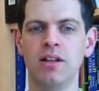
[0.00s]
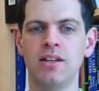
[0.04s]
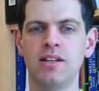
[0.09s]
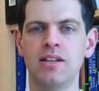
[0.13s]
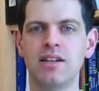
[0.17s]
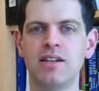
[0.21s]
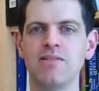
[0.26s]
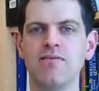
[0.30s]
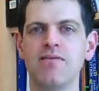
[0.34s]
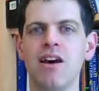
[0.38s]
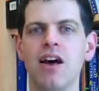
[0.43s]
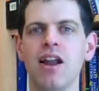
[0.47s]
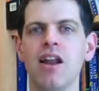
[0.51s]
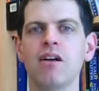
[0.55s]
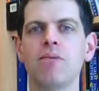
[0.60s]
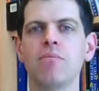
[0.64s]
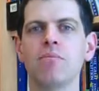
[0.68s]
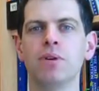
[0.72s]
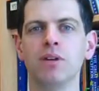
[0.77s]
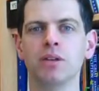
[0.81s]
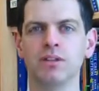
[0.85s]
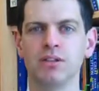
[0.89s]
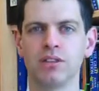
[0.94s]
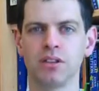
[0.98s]

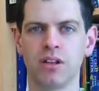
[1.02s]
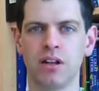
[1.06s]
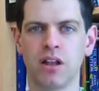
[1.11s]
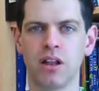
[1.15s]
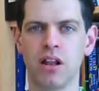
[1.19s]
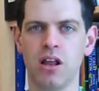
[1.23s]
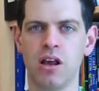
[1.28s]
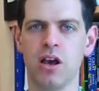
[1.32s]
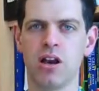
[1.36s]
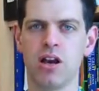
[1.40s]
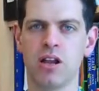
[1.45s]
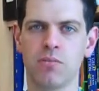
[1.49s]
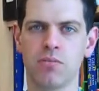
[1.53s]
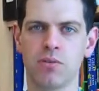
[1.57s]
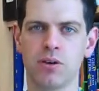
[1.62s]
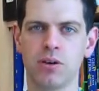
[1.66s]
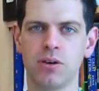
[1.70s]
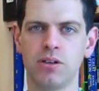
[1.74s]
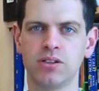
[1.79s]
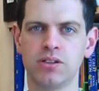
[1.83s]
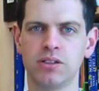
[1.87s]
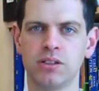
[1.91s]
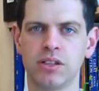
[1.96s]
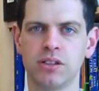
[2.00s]
development and learning
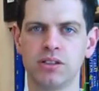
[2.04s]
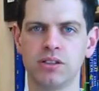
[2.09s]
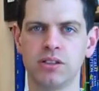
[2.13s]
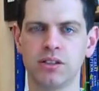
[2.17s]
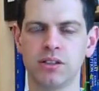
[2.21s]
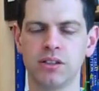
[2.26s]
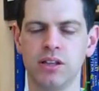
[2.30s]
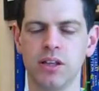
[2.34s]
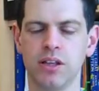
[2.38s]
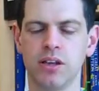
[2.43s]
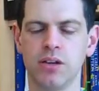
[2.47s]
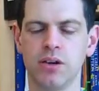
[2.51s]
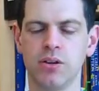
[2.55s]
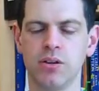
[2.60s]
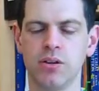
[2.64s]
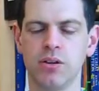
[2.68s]
process that they go